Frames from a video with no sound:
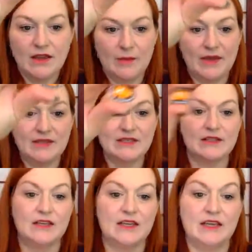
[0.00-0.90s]
And
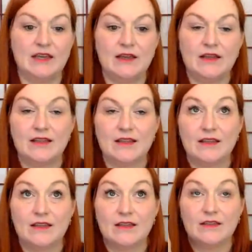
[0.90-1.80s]
basically,
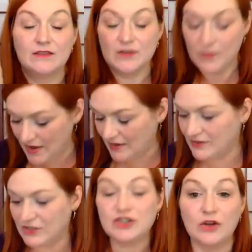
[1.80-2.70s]
to make
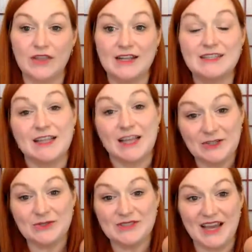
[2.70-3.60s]
to show that it's
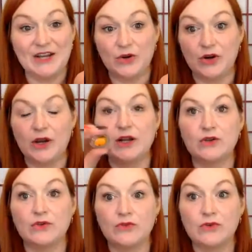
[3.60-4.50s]
electrostatic, or
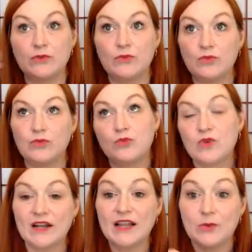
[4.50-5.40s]
it'll
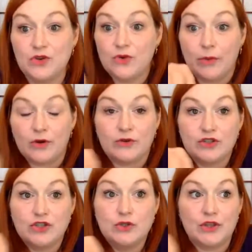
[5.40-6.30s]
kind of like when you rub your
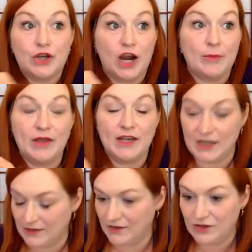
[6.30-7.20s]
shoes on the carpet and
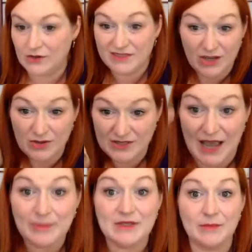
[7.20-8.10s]
it, you can go
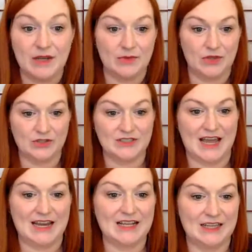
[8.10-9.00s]
zap somebody with your
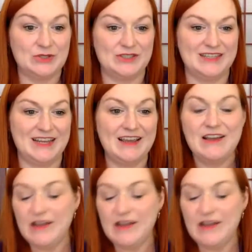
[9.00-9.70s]
static electricity.